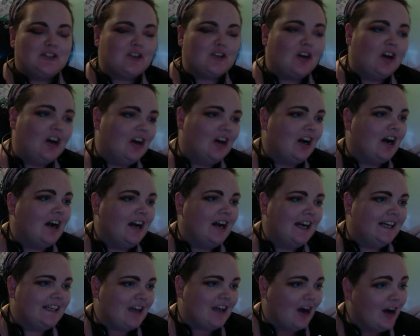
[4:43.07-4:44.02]
So
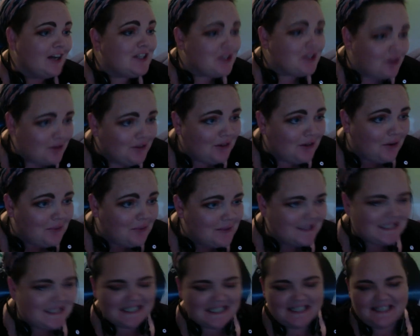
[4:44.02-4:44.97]
I do
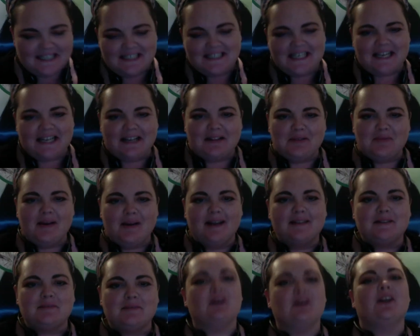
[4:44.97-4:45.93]
go into detail
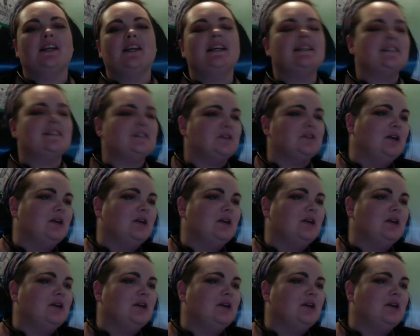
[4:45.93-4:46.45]
about Demodex,